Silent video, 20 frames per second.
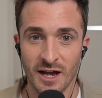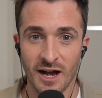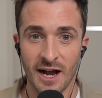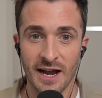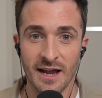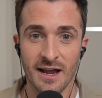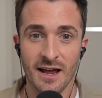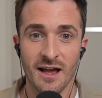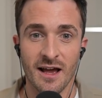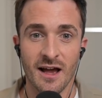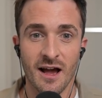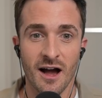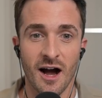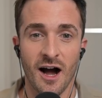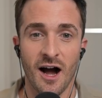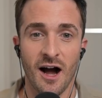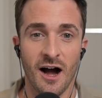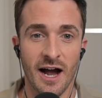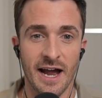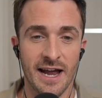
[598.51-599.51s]
I,
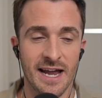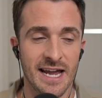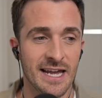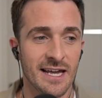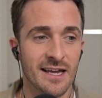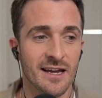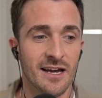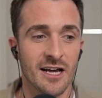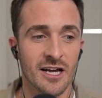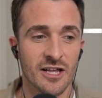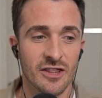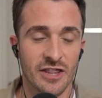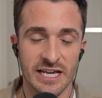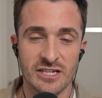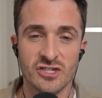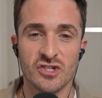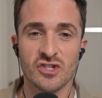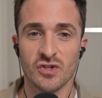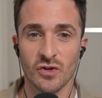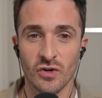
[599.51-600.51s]
I They
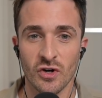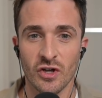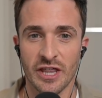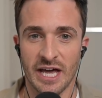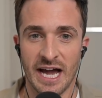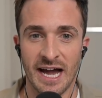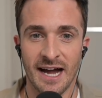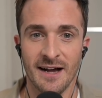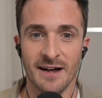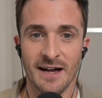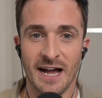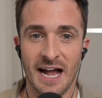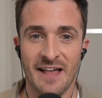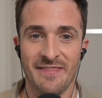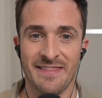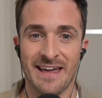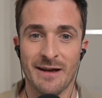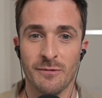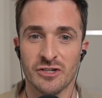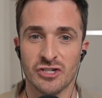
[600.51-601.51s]
saw that
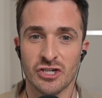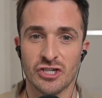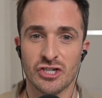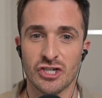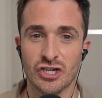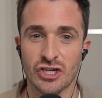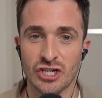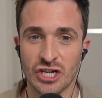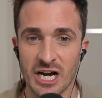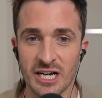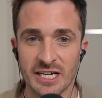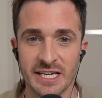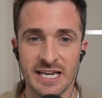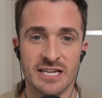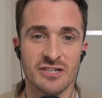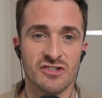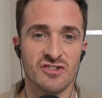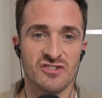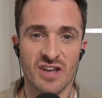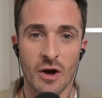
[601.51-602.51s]
and they were just
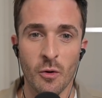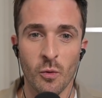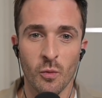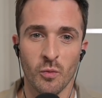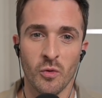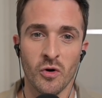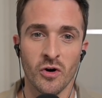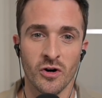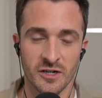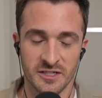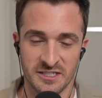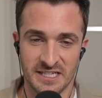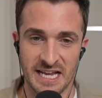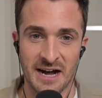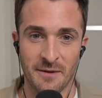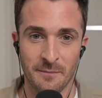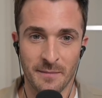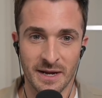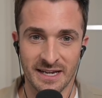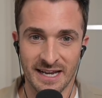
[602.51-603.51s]
chucking salt water
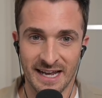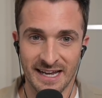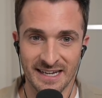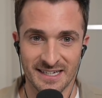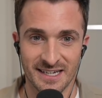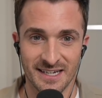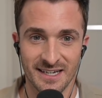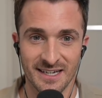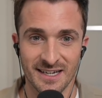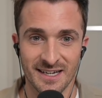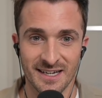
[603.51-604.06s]
down my neck,